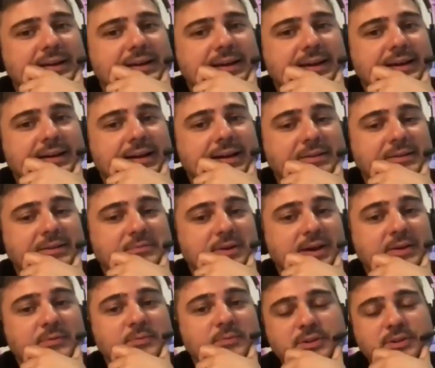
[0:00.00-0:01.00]

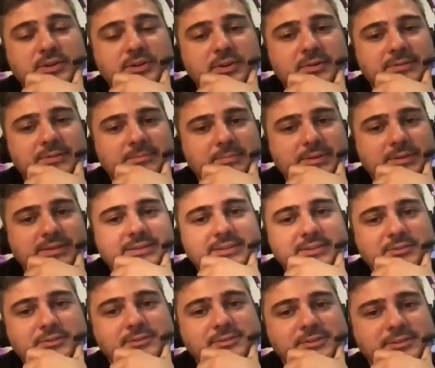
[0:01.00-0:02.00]
I wouldn't know, but
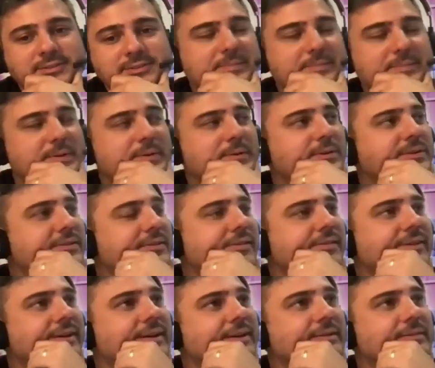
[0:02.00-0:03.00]
you'll tell me what you
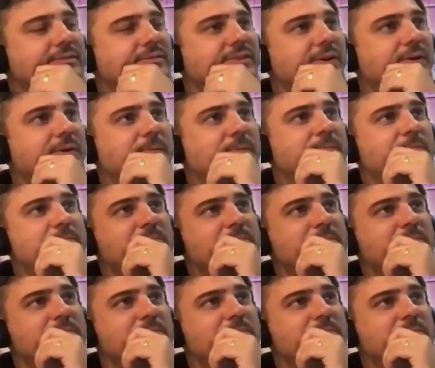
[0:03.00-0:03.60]
think. So